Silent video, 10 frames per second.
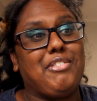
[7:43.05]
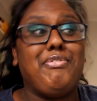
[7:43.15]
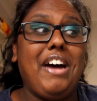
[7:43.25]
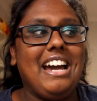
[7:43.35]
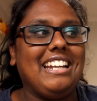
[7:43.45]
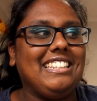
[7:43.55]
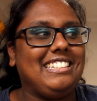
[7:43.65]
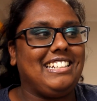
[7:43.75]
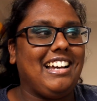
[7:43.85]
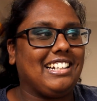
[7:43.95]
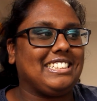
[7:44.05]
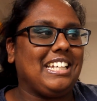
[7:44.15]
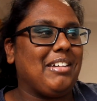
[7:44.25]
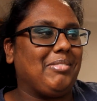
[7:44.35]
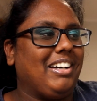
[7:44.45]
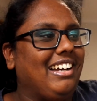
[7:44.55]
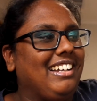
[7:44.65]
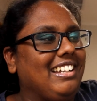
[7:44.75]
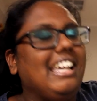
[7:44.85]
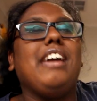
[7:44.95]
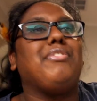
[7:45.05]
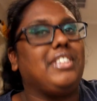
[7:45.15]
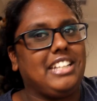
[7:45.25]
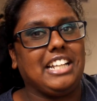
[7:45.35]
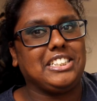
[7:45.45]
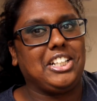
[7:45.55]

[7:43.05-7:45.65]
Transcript: Find the Darksaber! If it gets